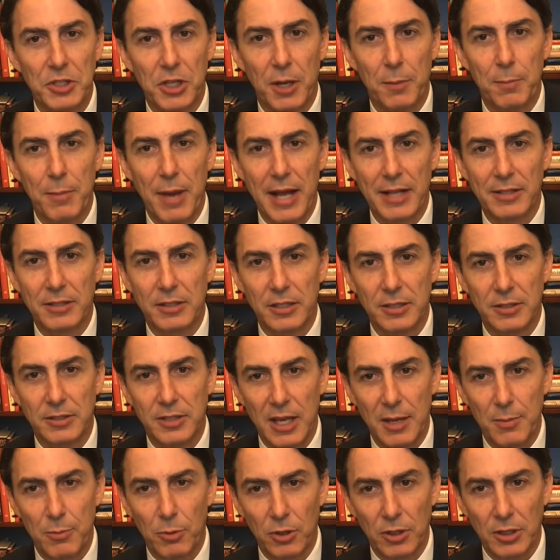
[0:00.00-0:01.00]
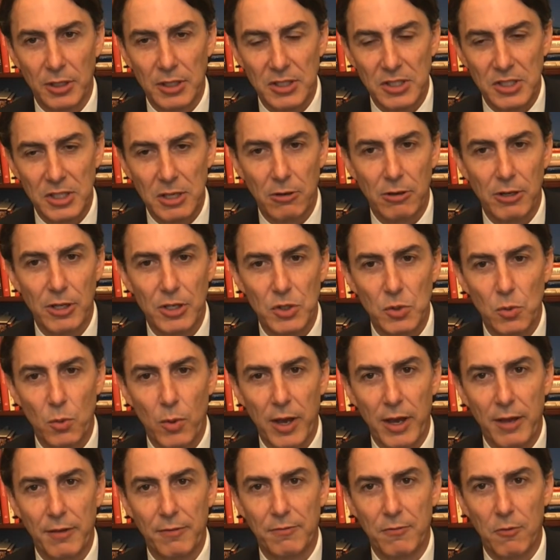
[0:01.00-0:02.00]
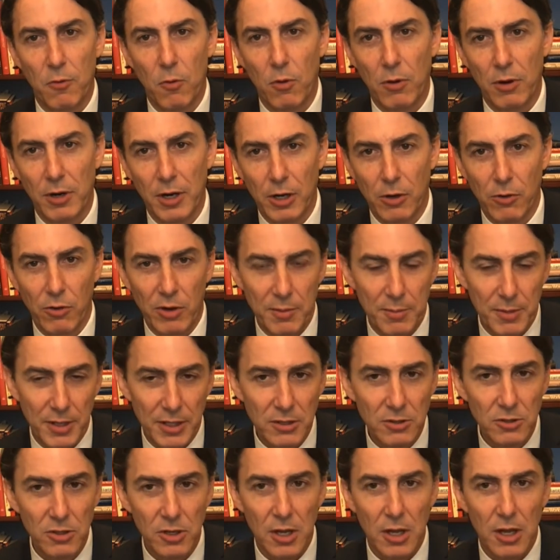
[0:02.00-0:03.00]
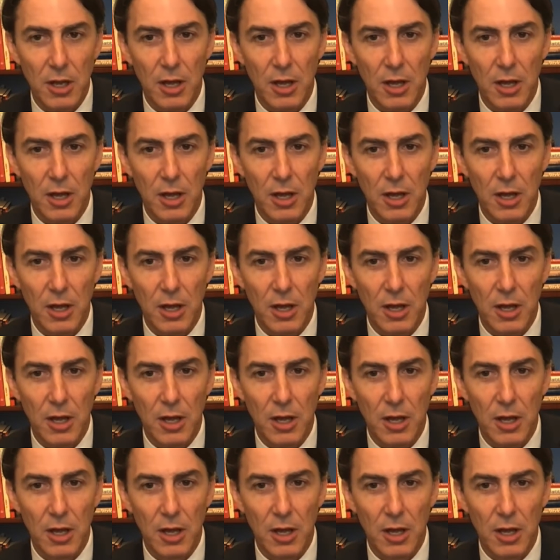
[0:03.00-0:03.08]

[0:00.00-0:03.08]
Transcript: to come back to the table in a serious way for an agreement,